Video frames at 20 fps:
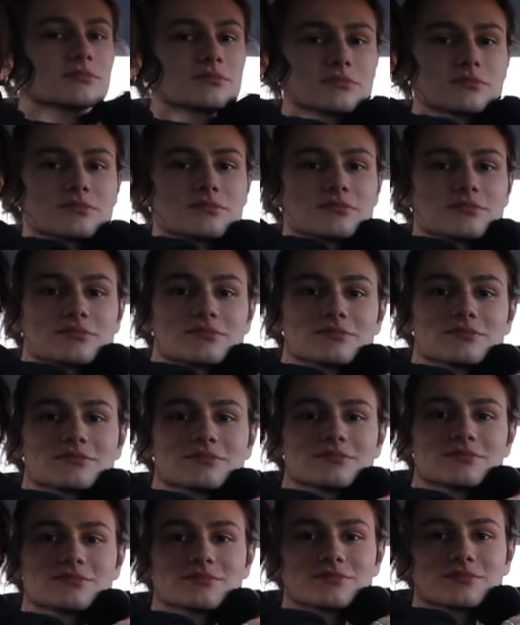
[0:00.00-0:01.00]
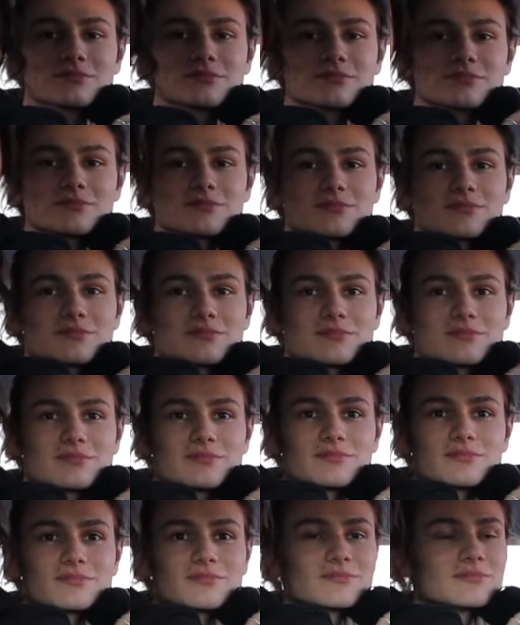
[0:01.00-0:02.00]

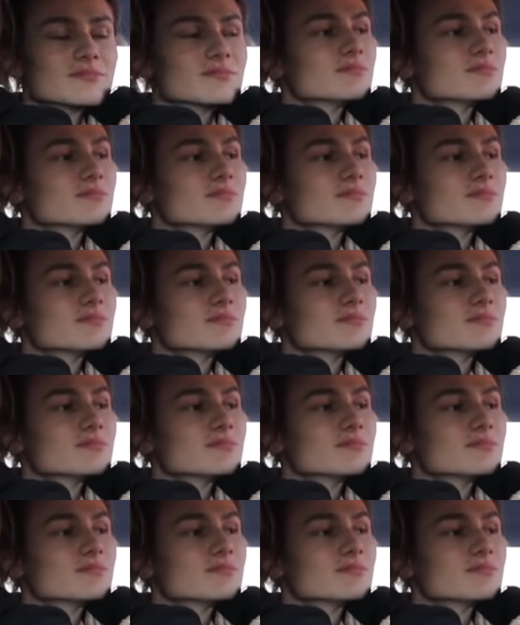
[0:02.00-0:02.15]
[no speech]